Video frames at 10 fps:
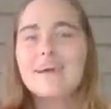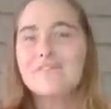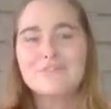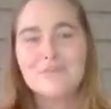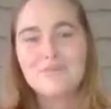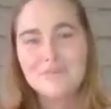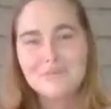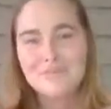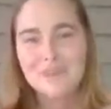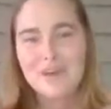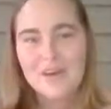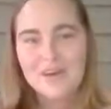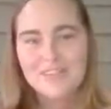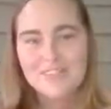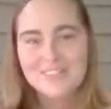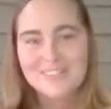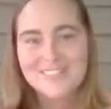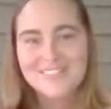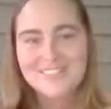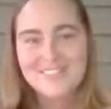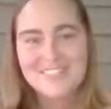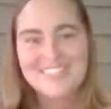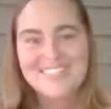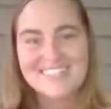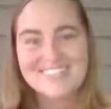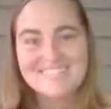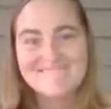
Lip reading: for some reason, my heart just really